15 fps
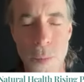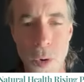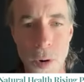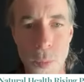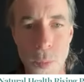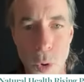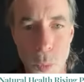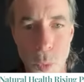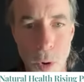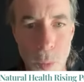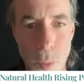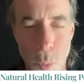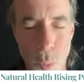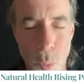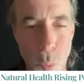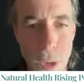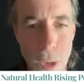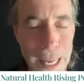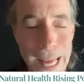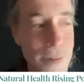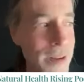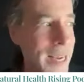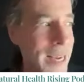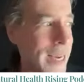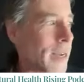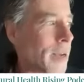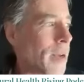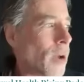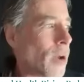We're living